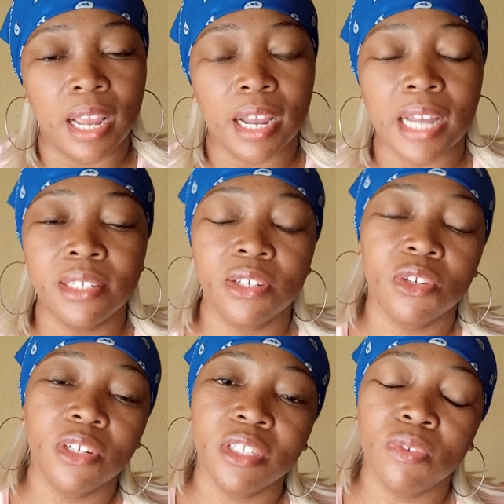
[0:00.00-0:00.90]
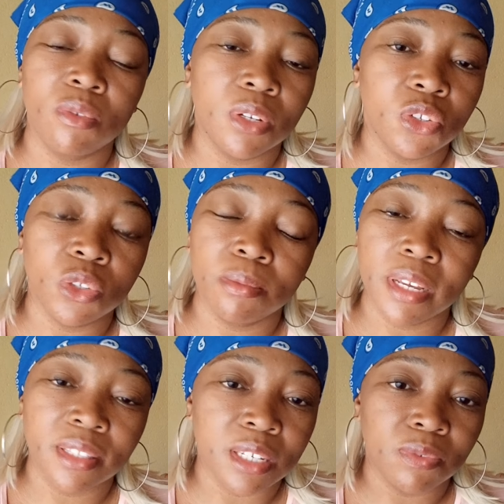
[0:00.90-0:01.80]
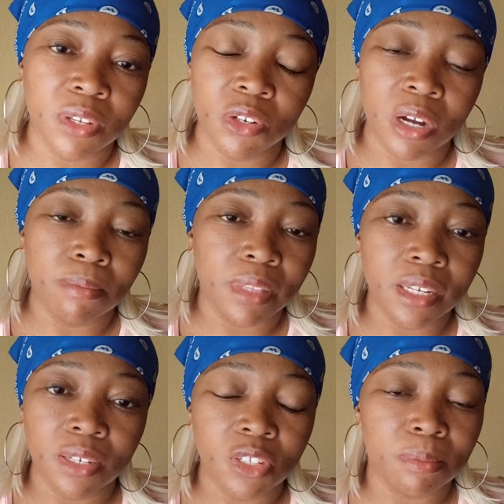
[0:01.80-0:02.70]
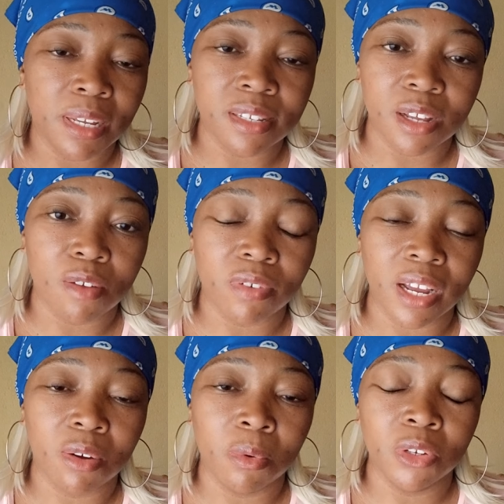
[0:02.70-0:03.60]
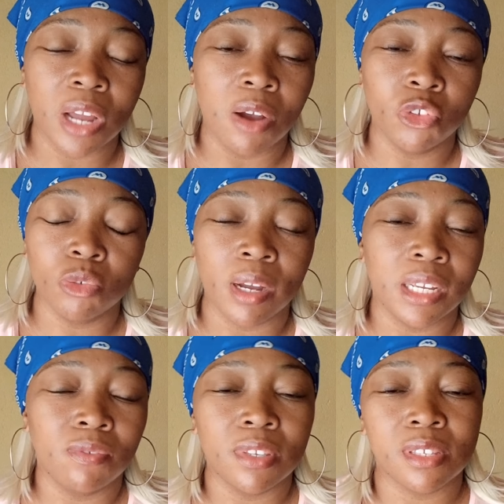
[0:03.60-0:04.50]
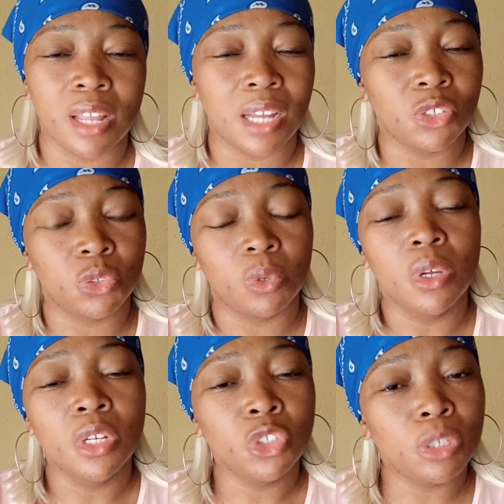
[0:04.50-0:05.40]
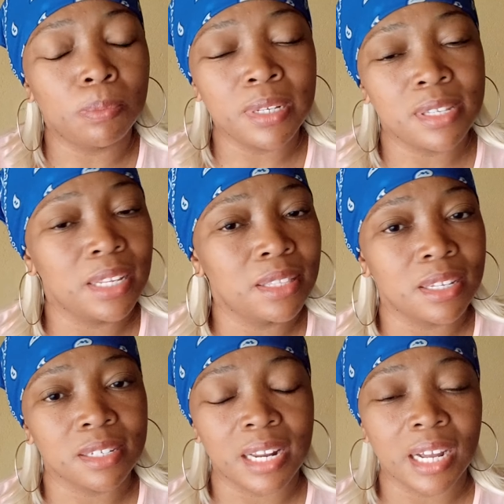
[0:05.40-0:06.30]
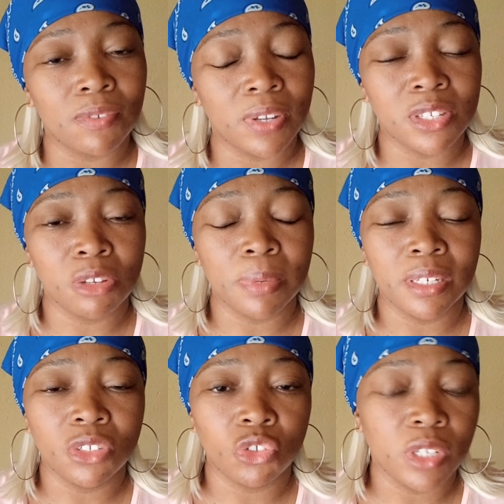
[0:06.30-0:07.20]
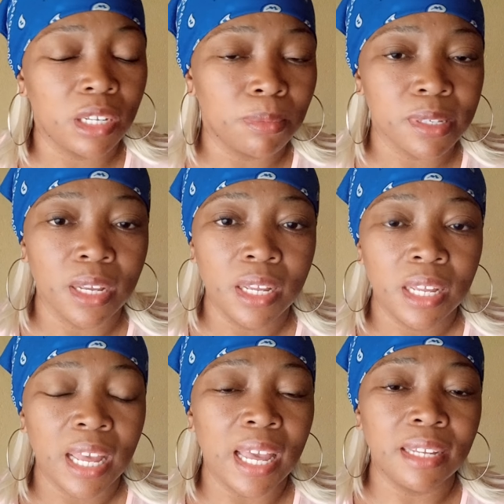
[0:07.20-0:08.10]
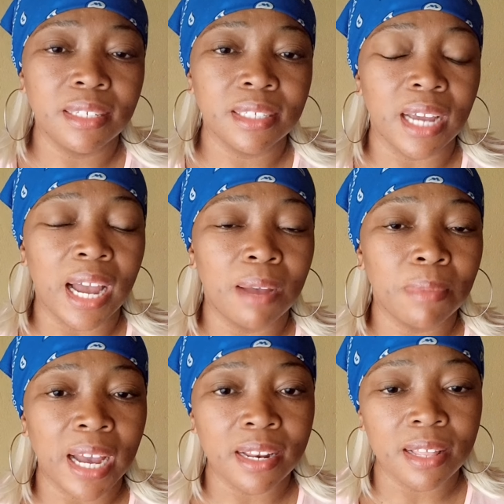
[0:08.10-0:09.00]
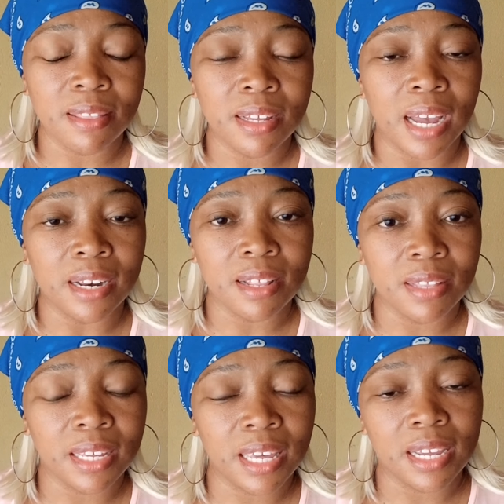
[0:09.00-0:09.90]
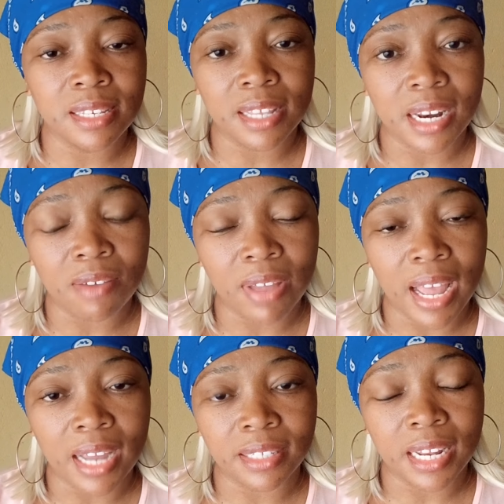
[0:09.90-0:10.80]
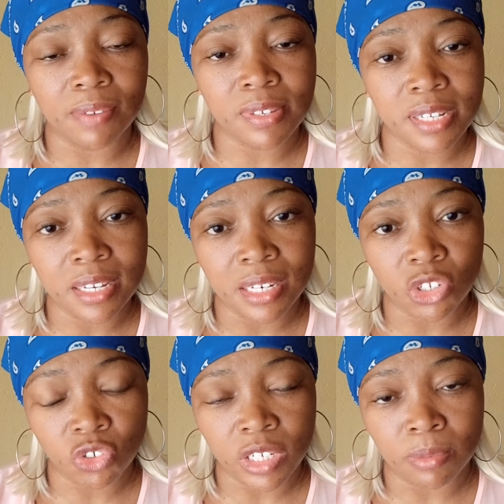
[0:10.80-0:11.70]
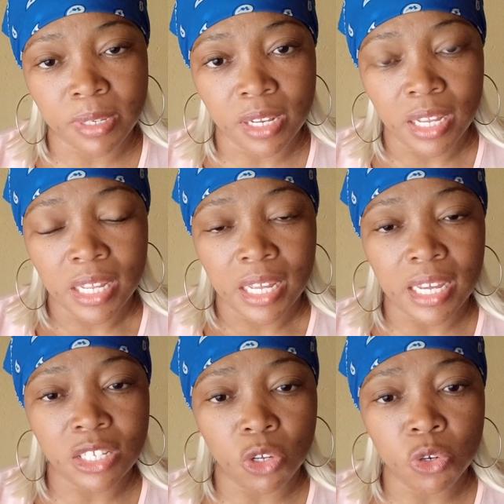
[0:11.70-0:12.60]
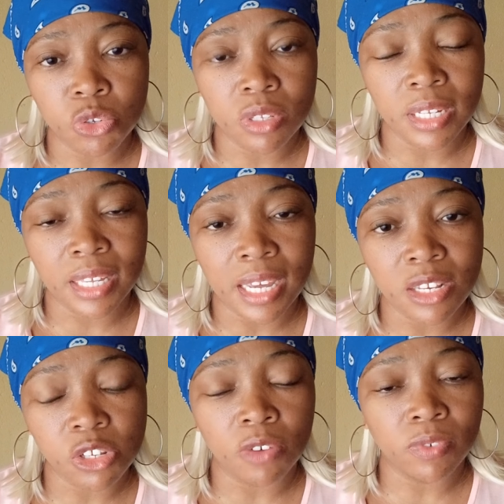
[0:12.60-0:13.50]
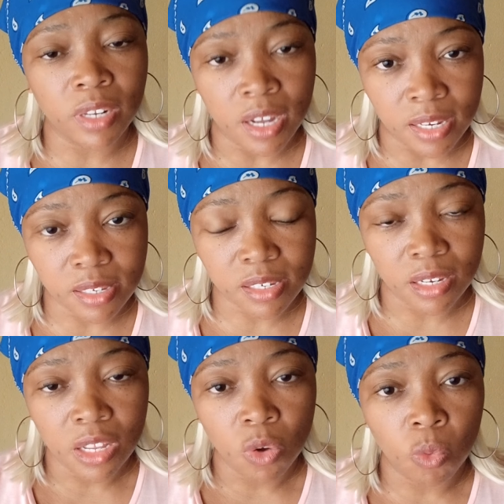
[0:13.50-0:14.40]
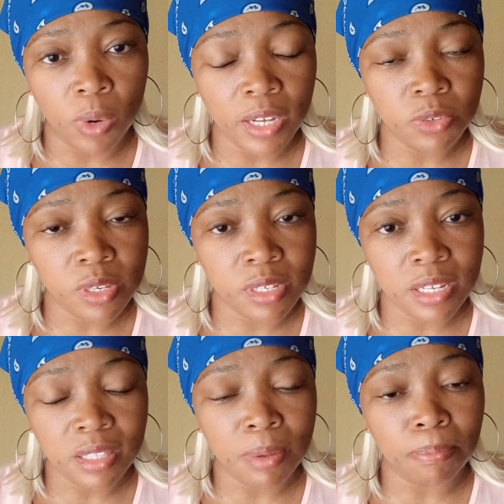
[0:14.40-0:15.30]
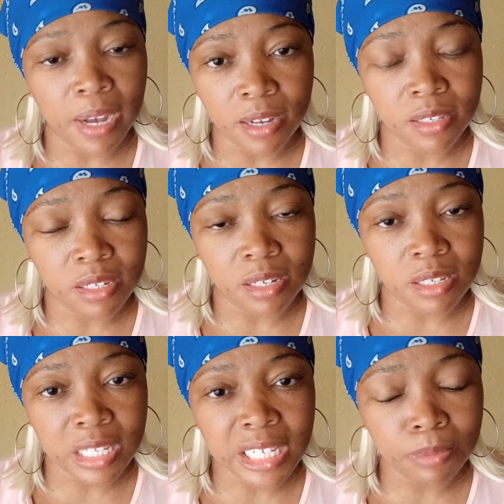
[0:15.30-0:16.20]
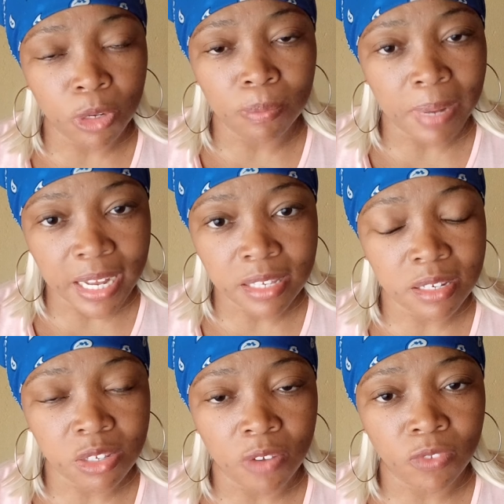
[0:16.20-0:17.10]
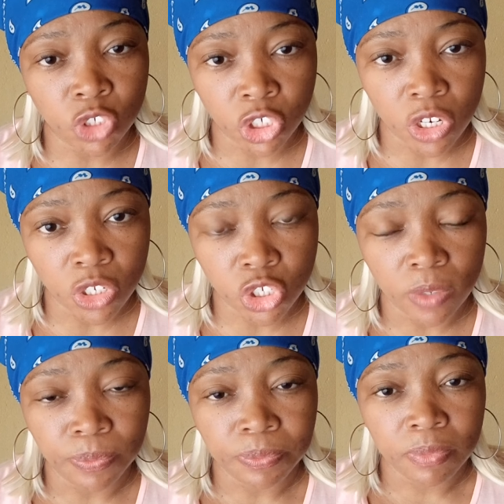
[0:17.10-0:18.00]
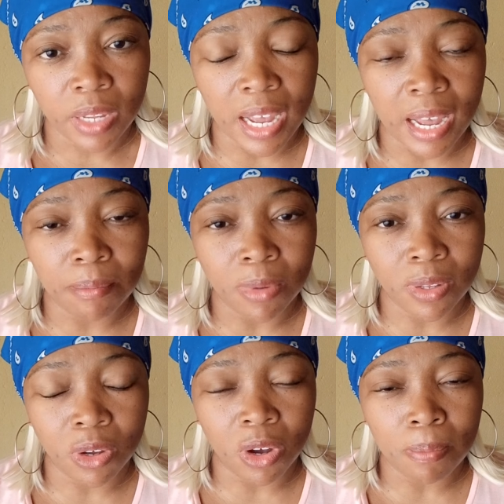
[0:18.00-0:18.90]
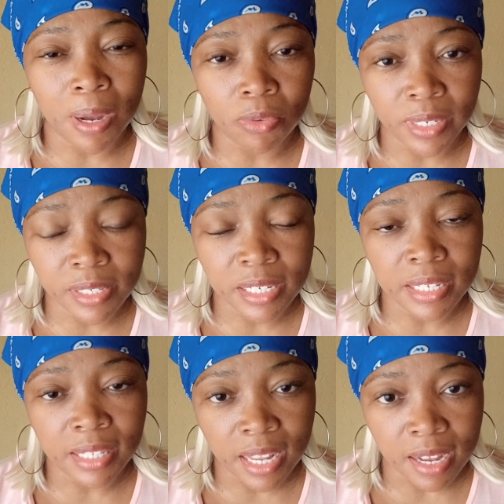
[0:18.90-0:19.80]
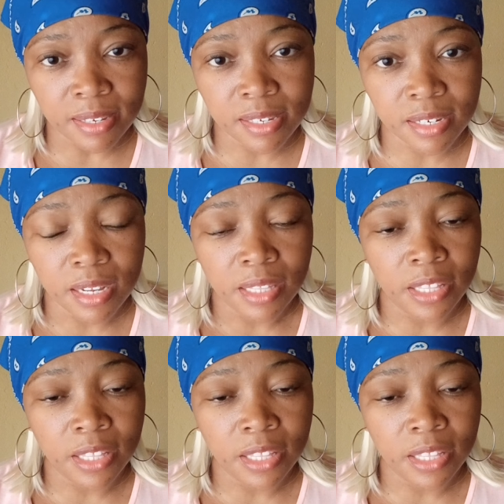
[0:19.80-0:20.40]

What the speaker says: I did not even want to make this video. I'm thinking to myself, like, wait, how do I even start to present this? Like, I've had so many dreams. And another case that I've had, that I've seen in dreams, is also the case of lust, where you see the pastors, the small pastors of the church, operating in lust.